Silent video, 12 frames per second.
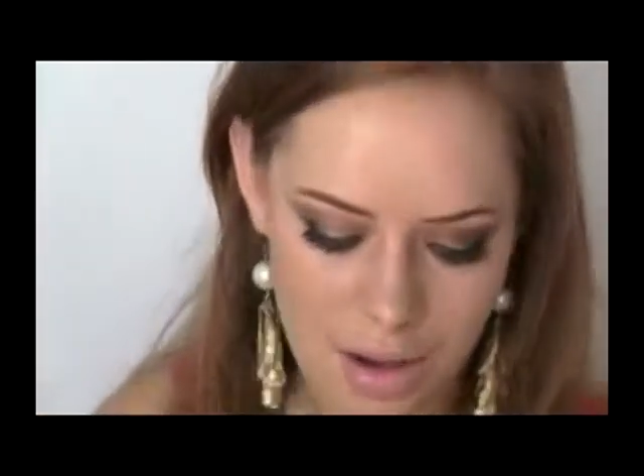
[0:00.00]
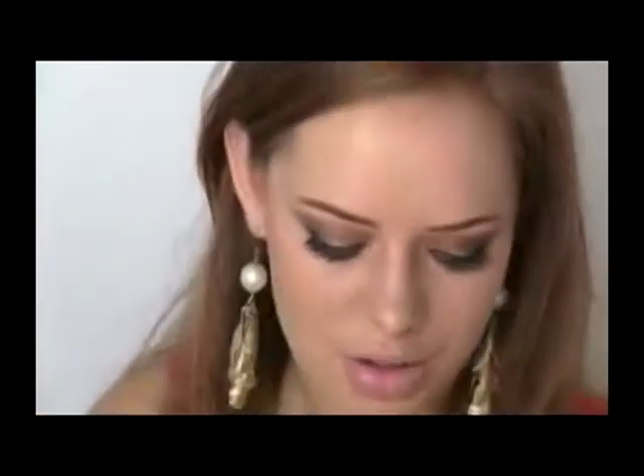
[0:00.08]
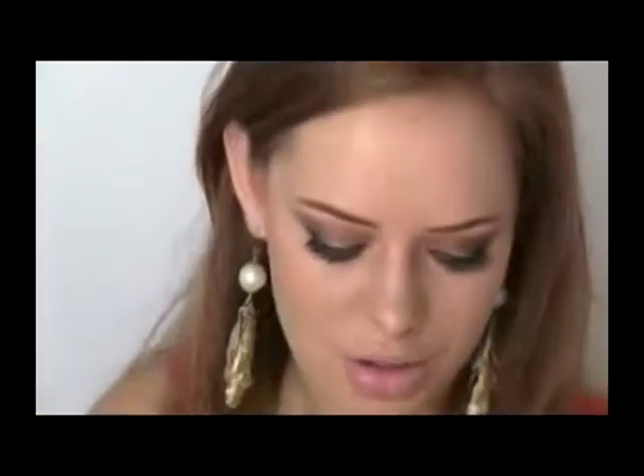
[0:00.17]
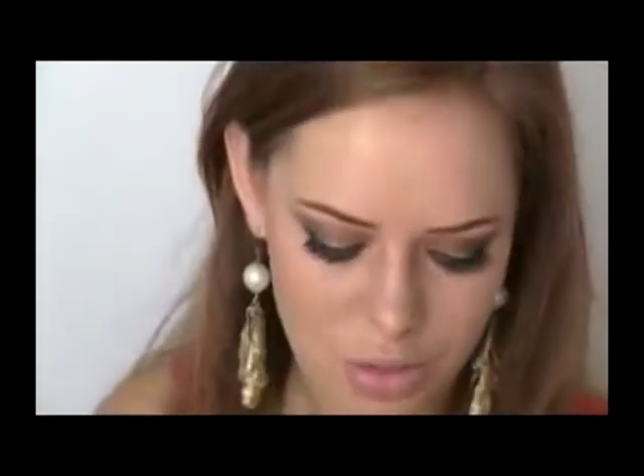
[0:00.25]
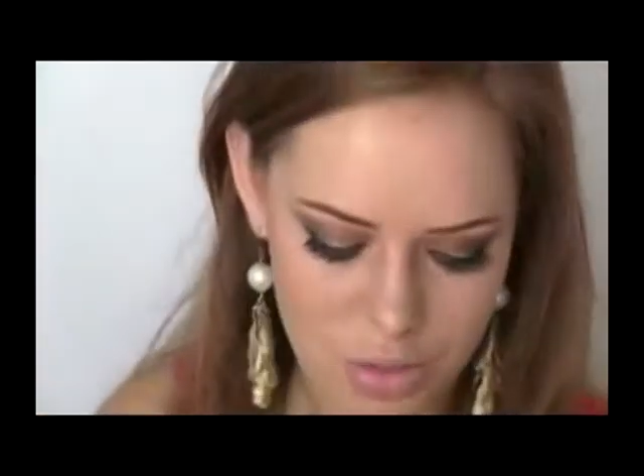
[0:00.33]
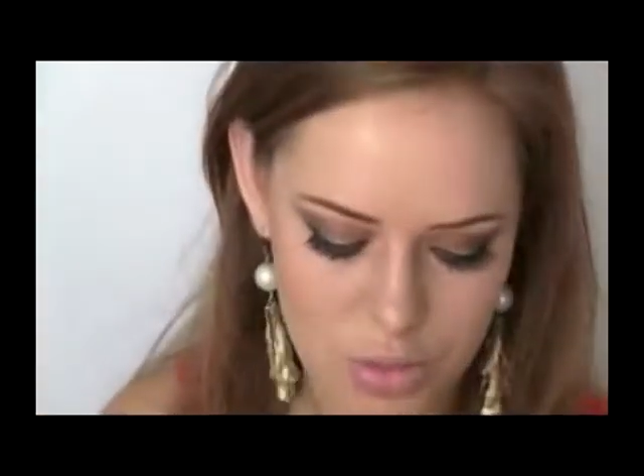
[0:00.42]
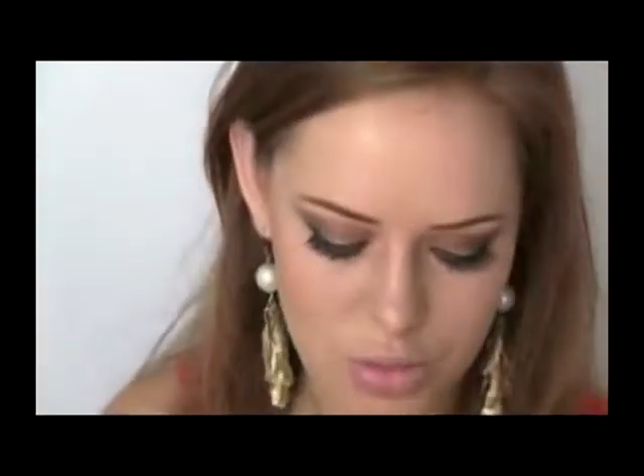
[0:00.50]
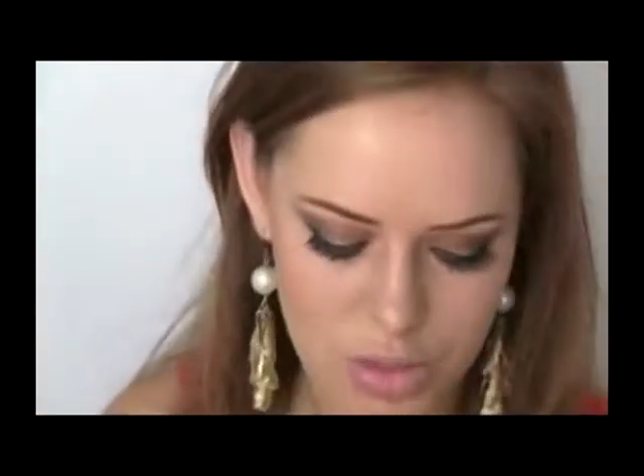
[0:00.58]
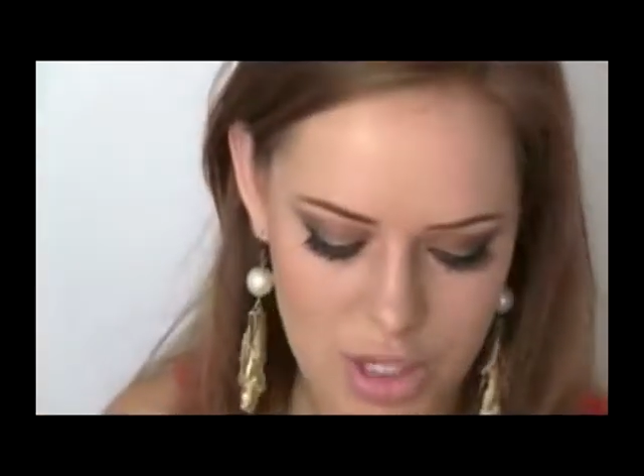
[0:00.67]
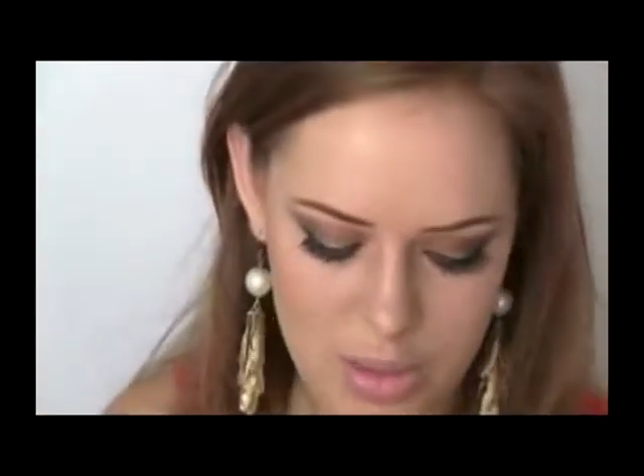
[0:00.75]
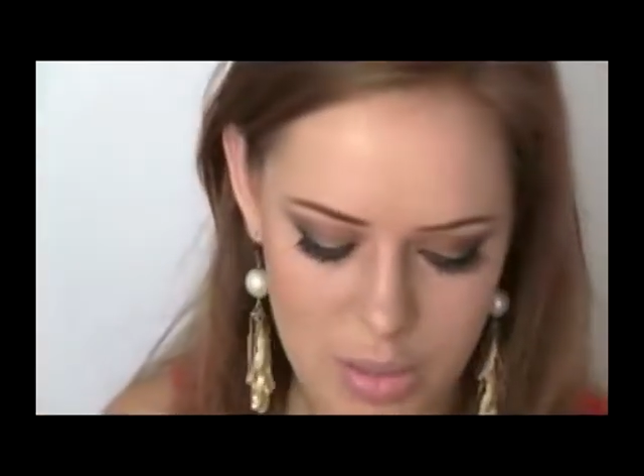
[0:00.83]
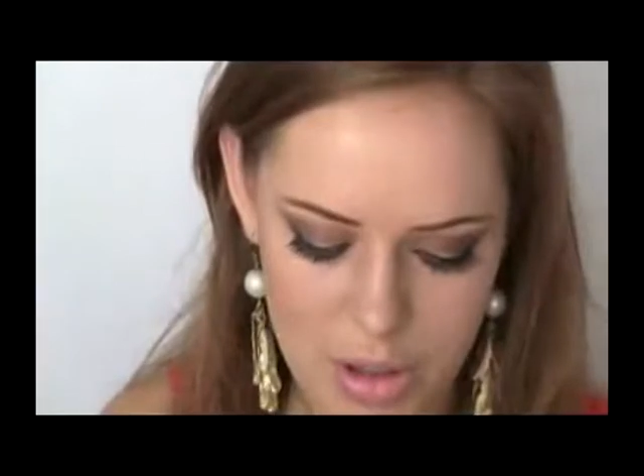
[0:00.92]
such
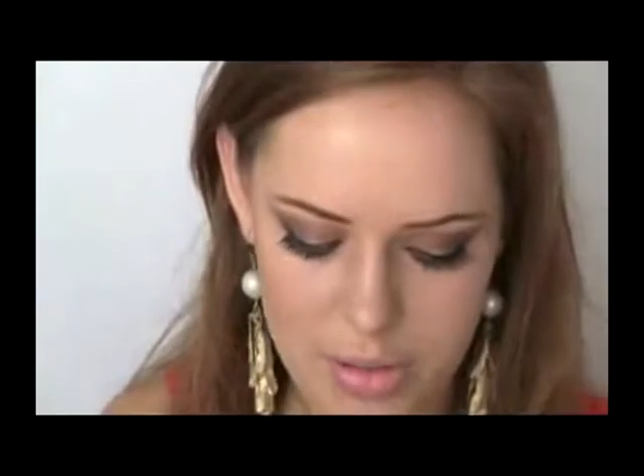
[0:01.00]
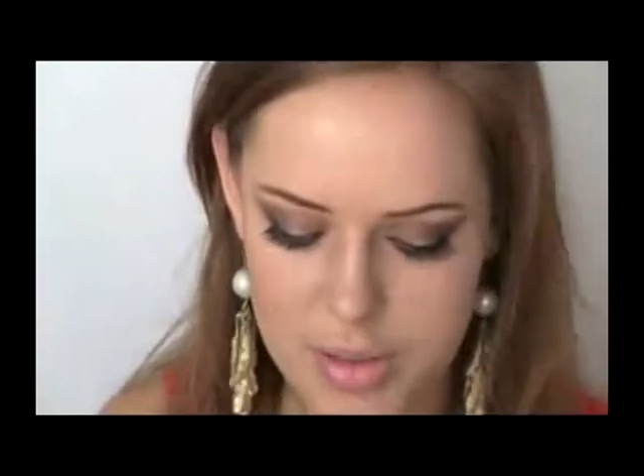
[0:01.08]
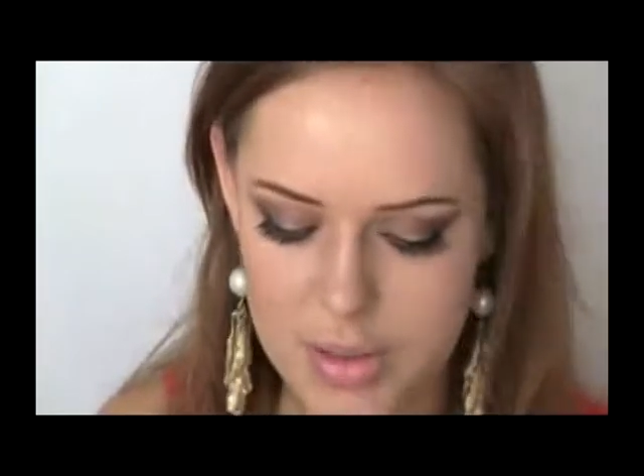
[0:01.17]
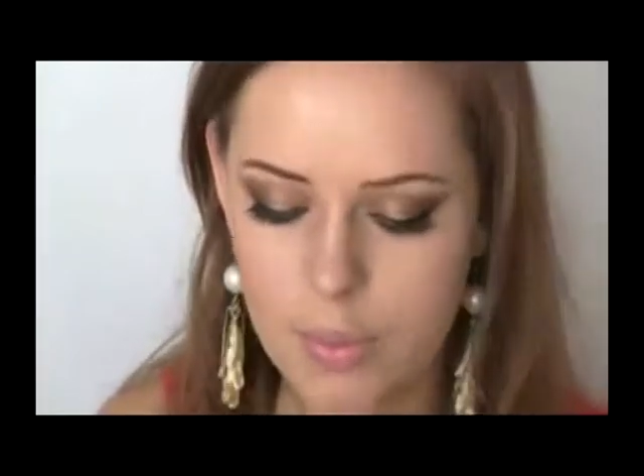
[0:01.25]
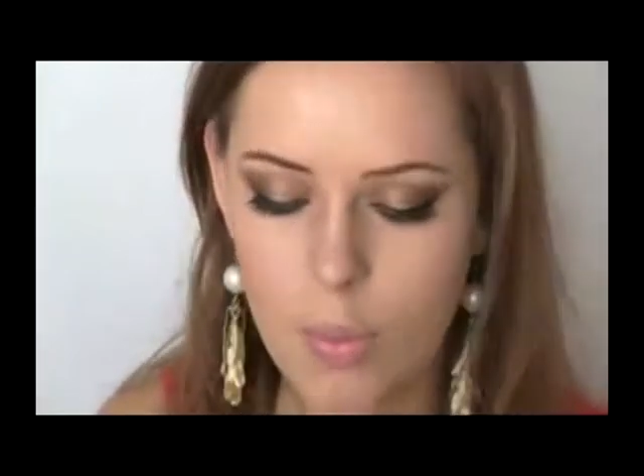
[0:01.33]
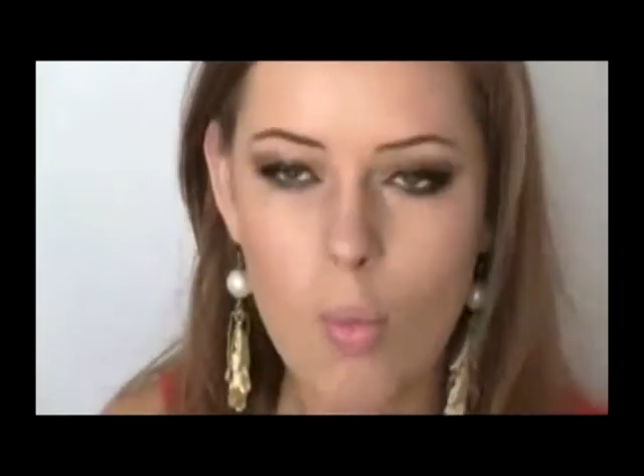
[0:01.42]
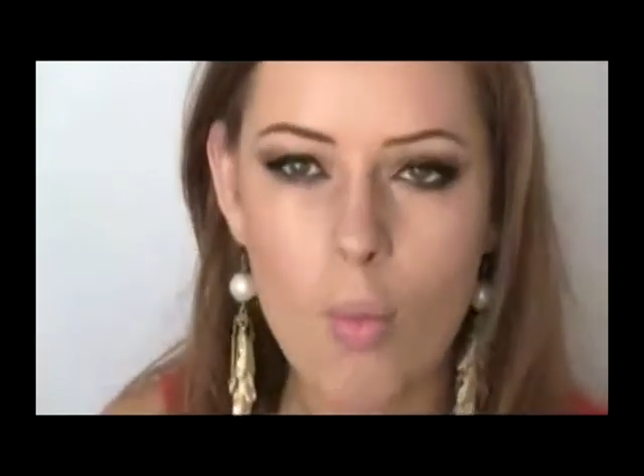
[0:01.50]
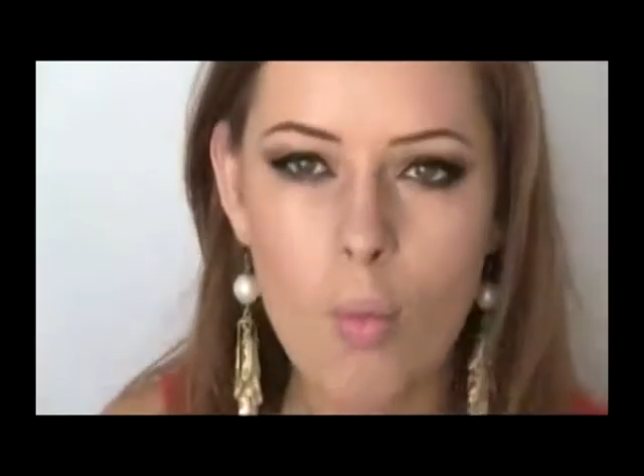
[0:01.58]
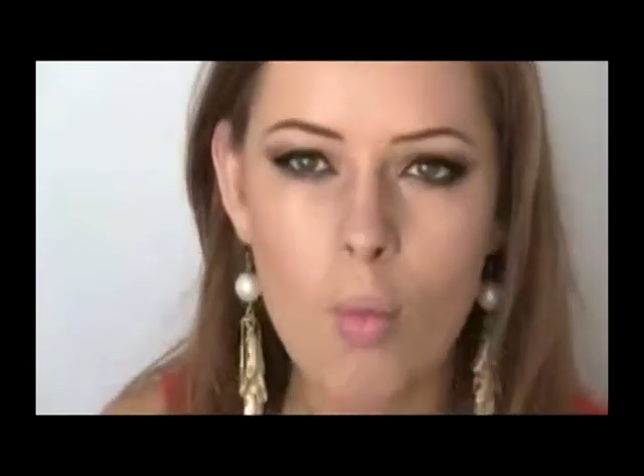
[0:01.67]
contoured cheekbones.